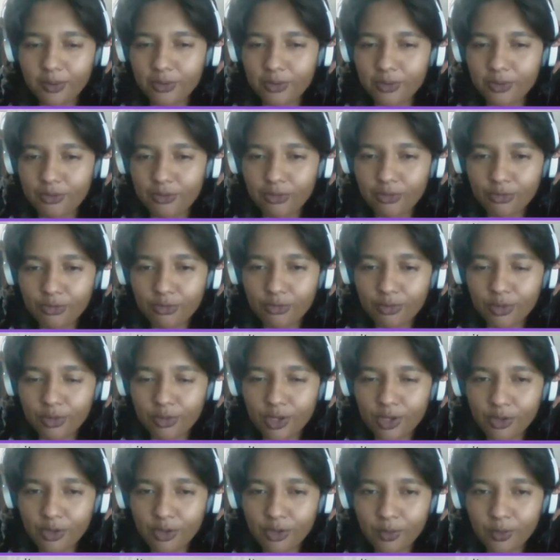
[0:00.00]
Choose what you want
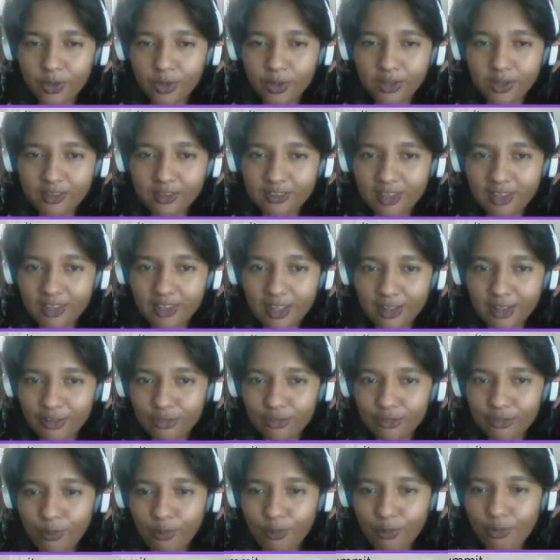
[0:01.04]
to say. There's no proof
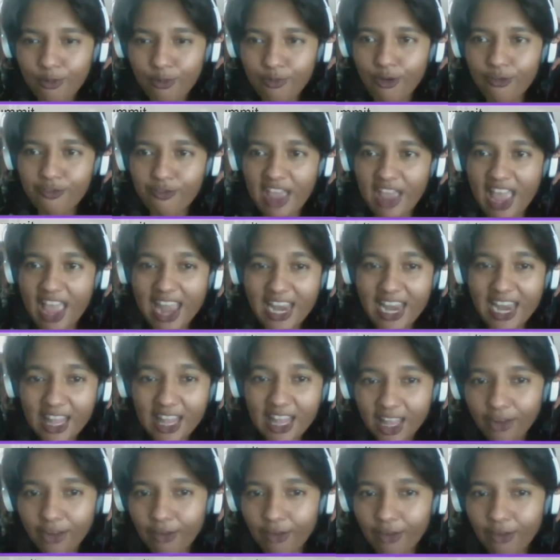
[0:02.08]
of anything
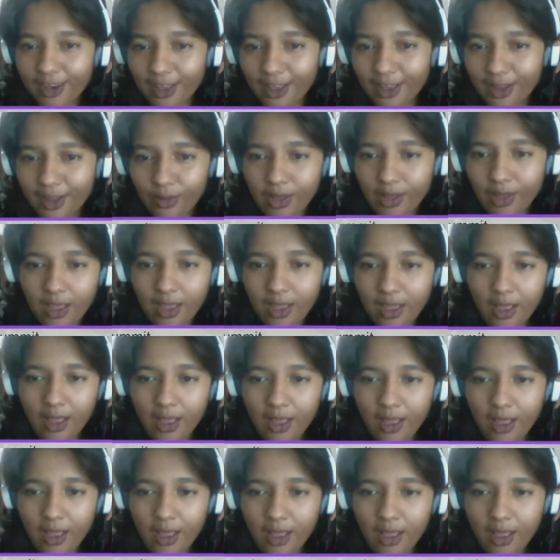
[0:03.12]
right now,
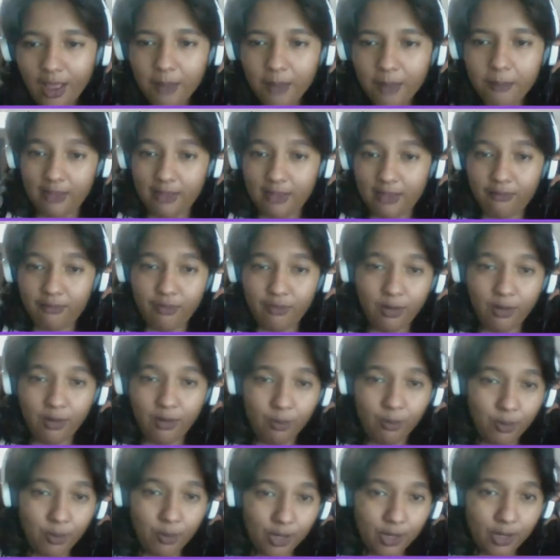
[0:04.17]
but everybody
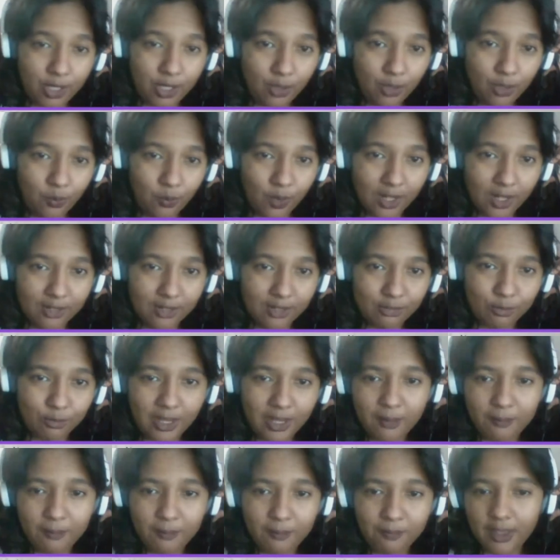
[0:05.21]
wants to blame,
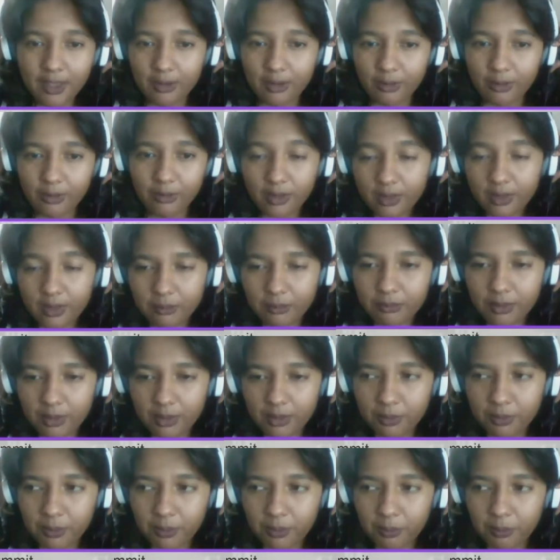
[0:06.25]
the
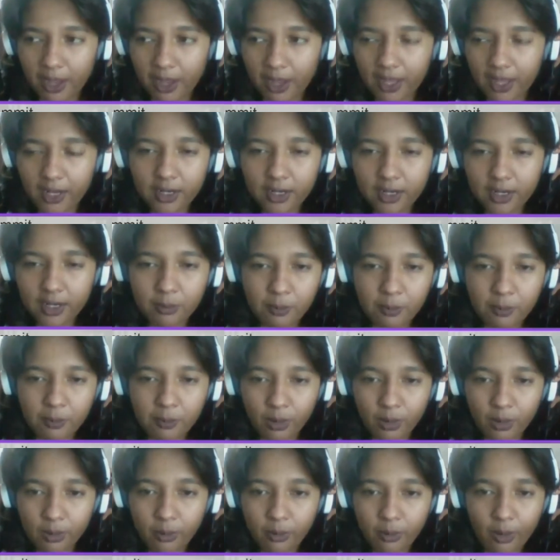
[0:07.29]
pilot and the people
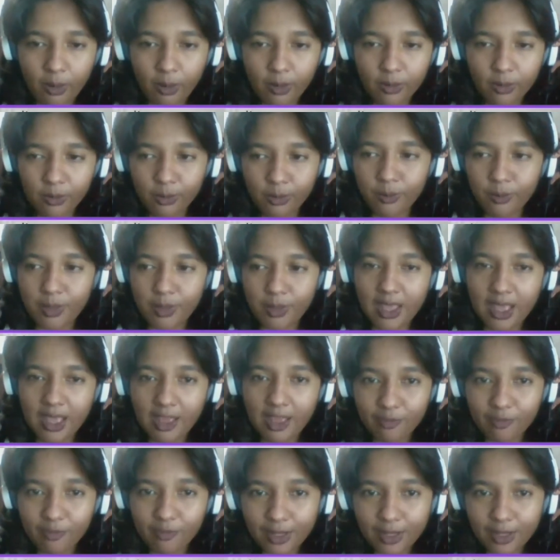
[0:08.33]
on board who may
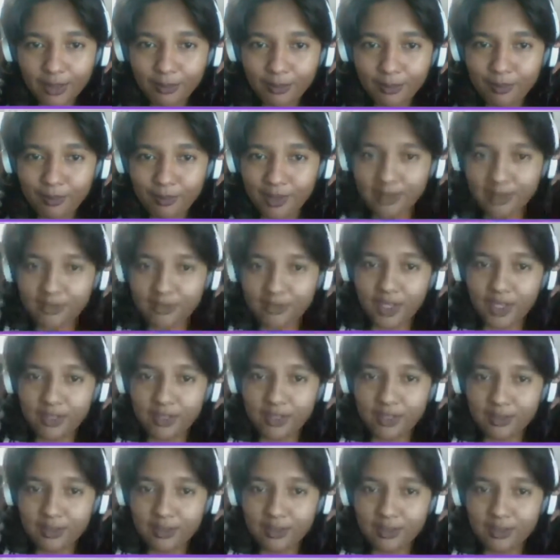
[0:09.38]
have been the biggest
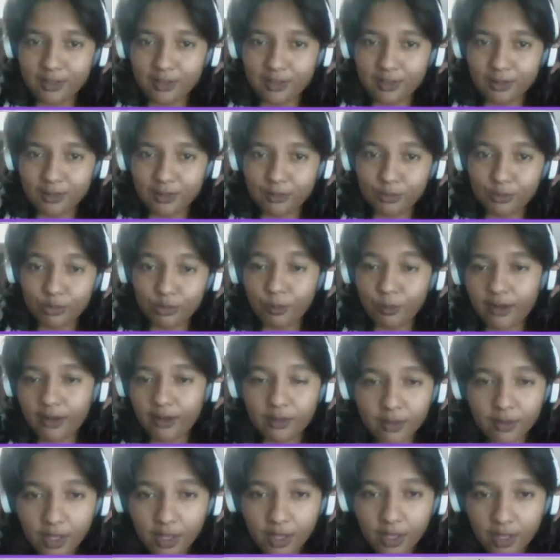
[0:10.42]
victims, or part
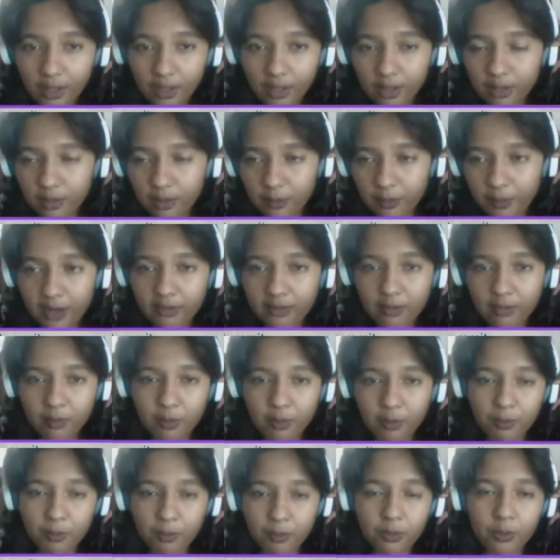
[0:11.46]
of the
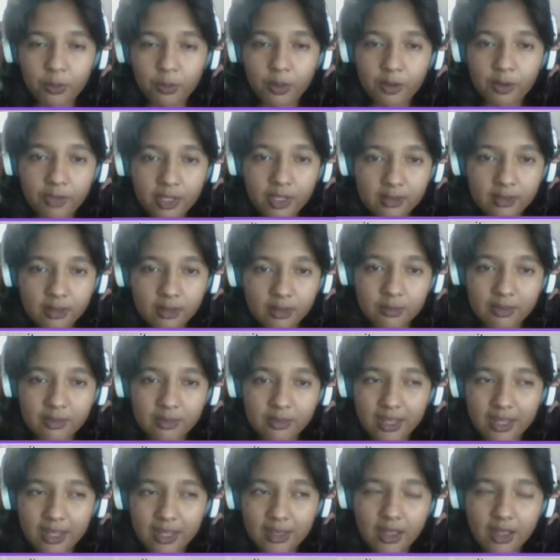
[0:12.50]
people who are
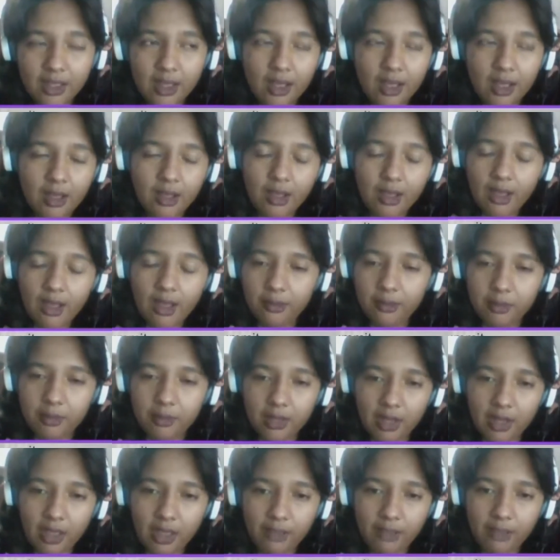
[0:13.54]
victims. And
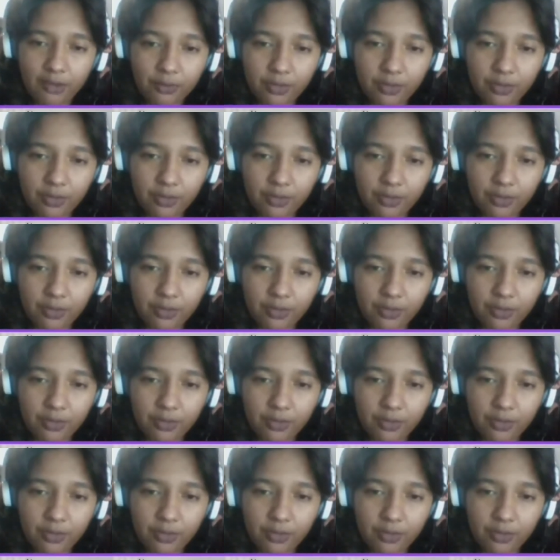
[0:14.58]
I